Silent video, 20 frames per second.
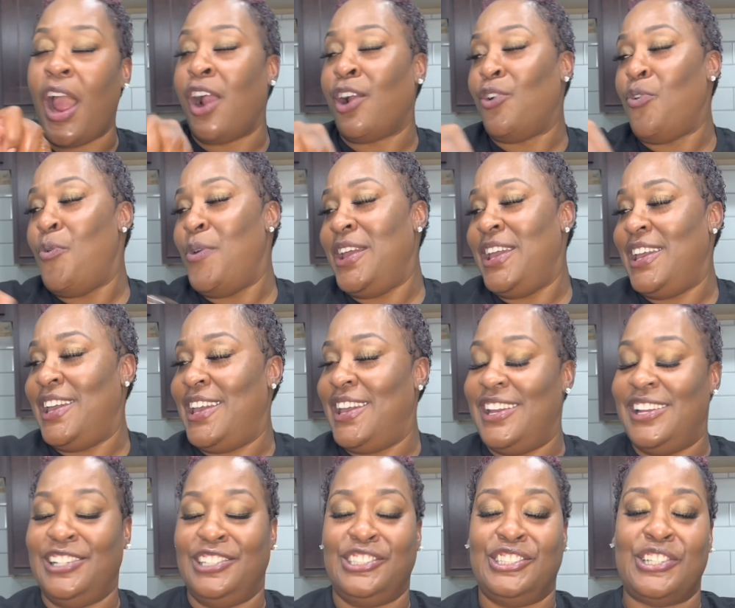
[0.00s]
Queen
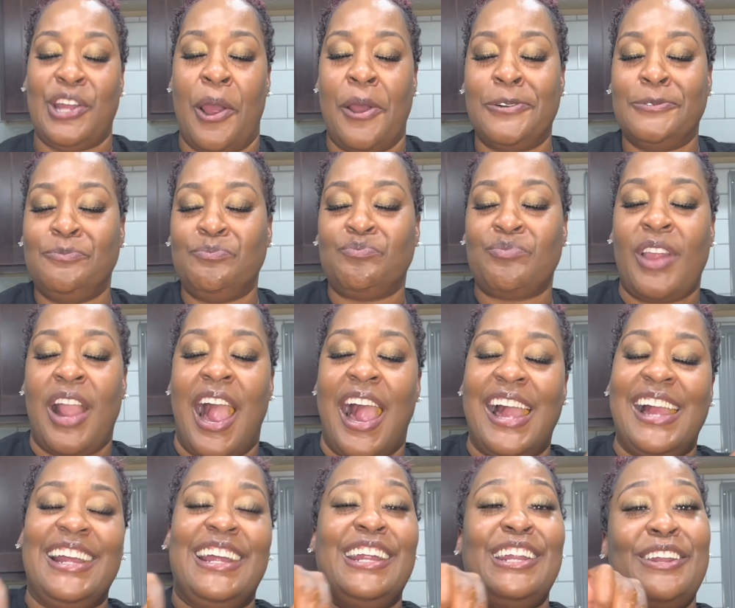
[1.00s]
Keish.
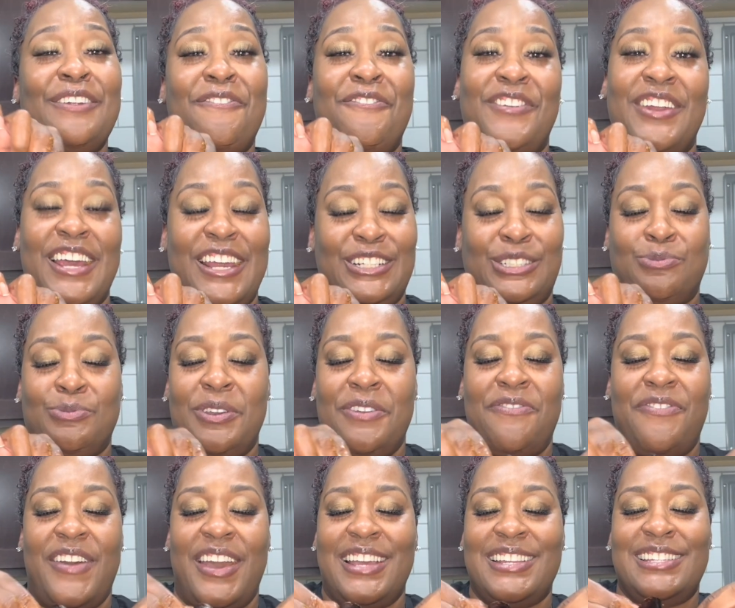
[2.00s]
In the flesh. We
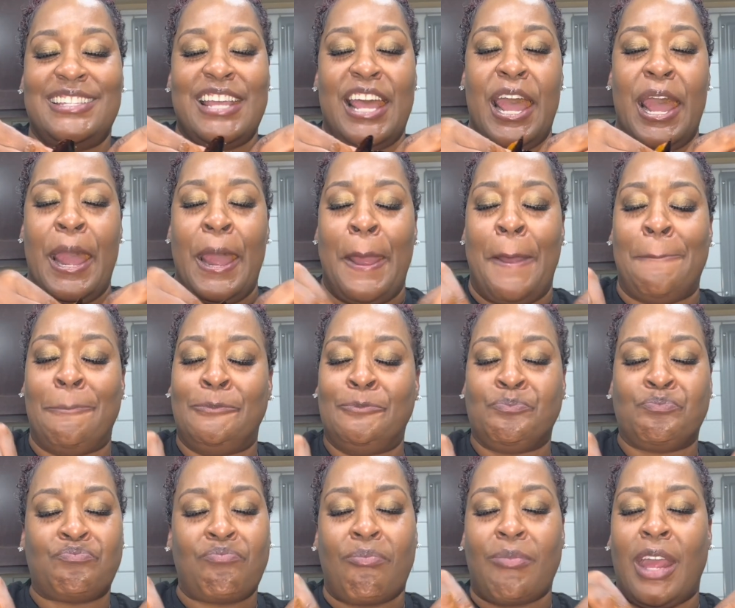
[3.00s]
FaceTime
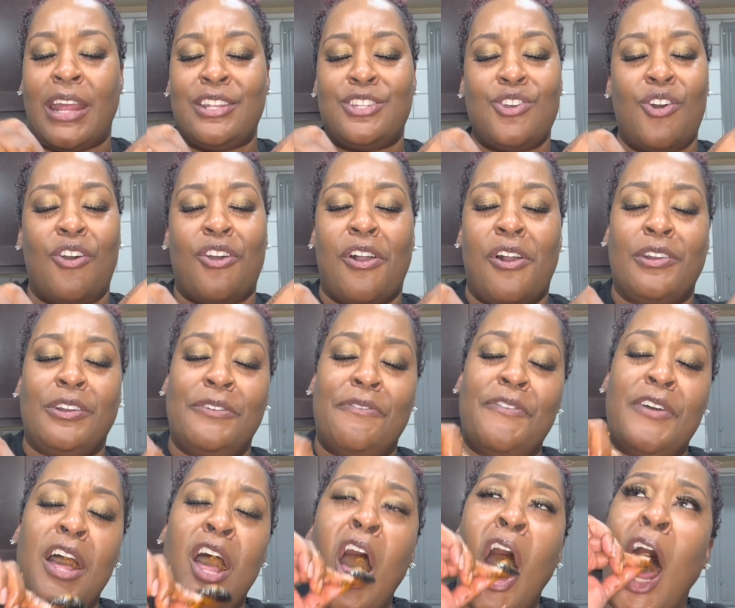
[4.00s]
and talk on the
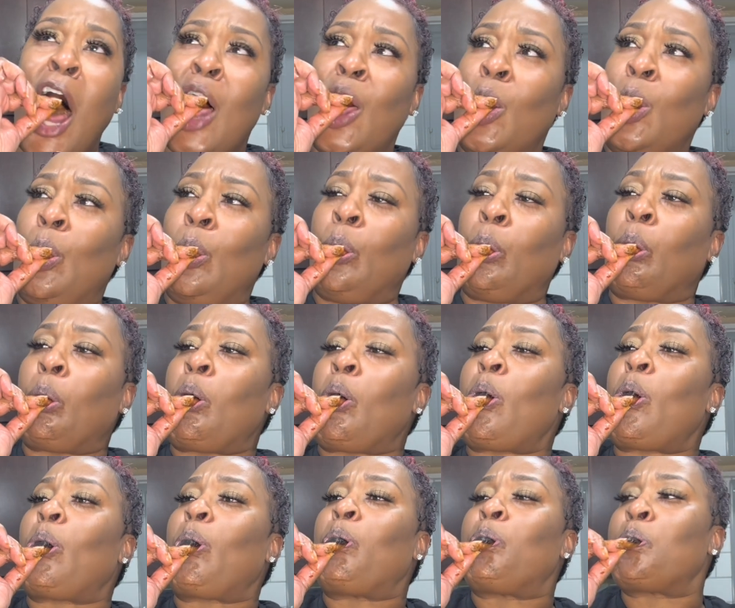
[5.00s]
phone,
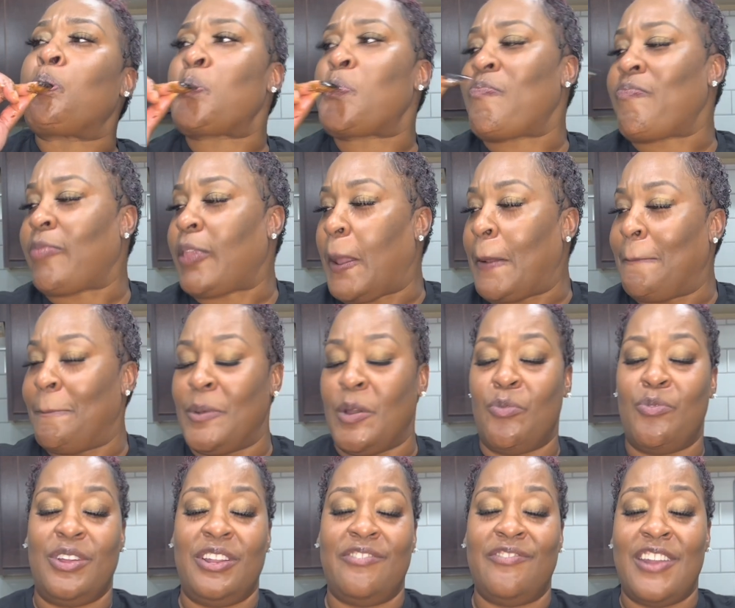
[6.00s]
but
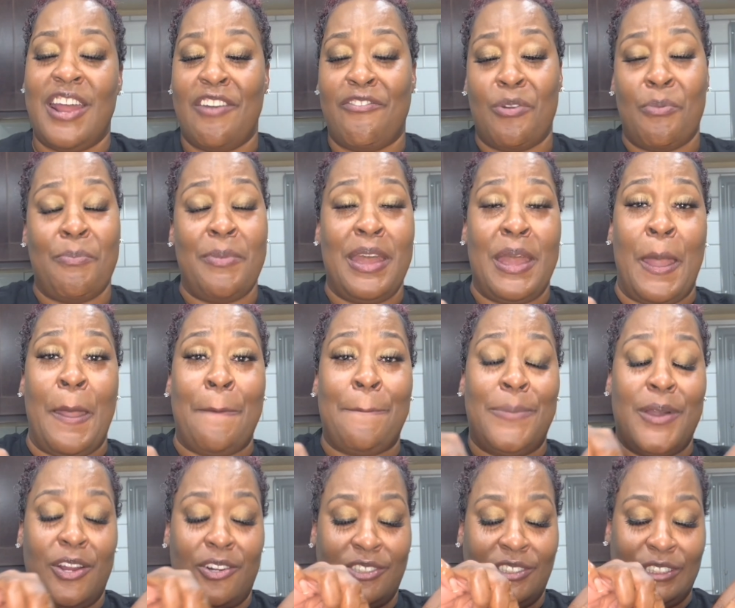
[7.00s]
we never met in
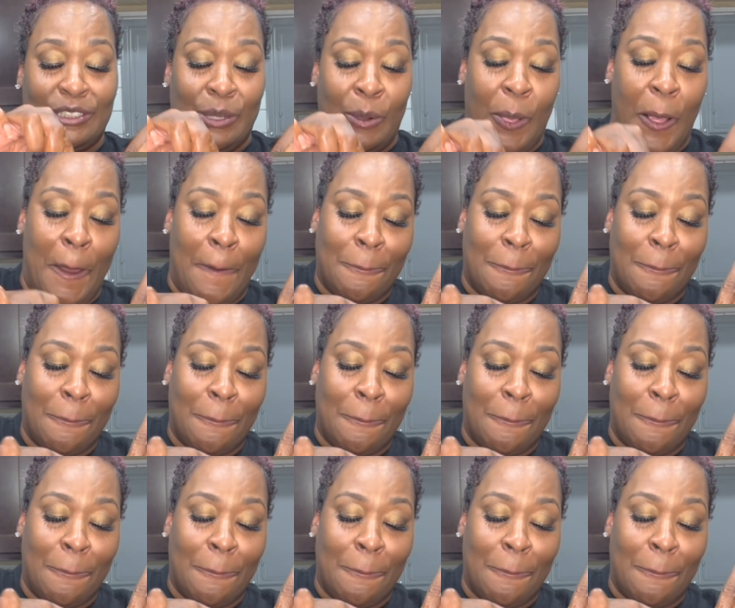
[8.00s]
person.